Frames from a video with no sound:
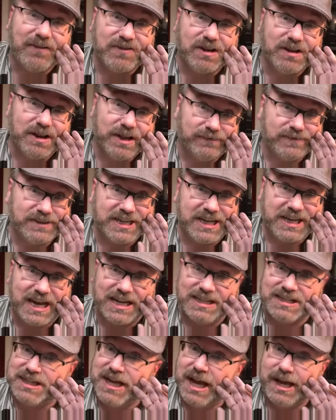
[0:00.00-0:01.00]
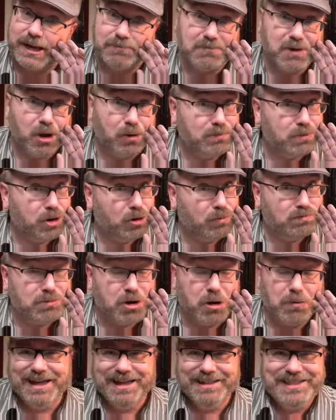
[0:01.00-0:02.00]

to leave C net's site. Nope, nope, nope.